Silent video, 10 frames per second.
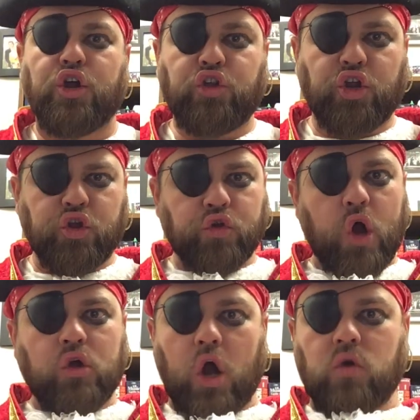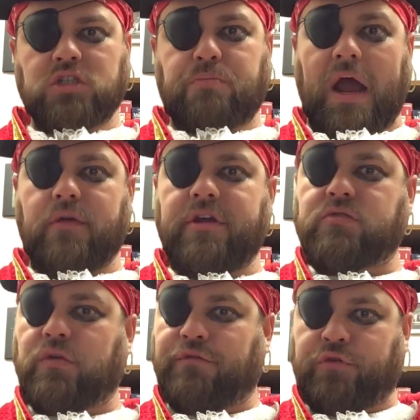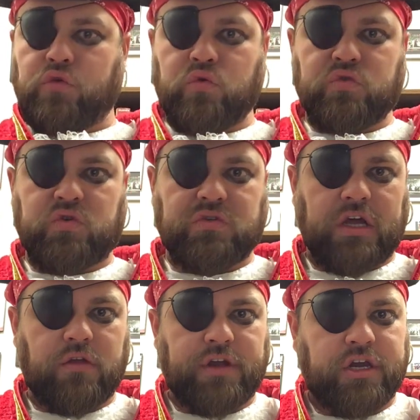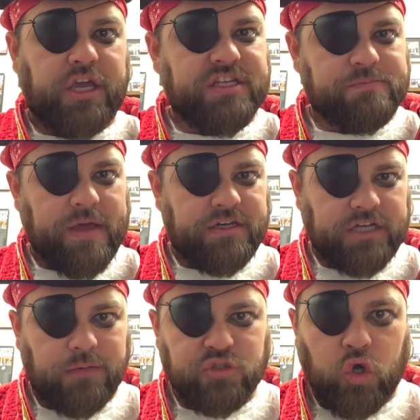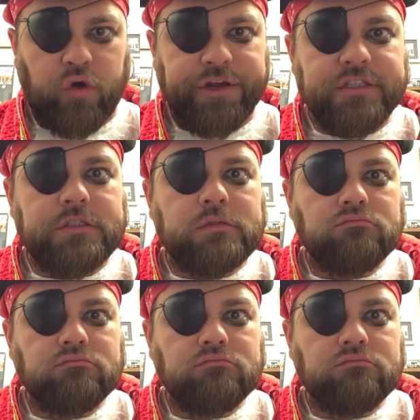Did you know ghost pirates refuse to tell their kids bedtime stories?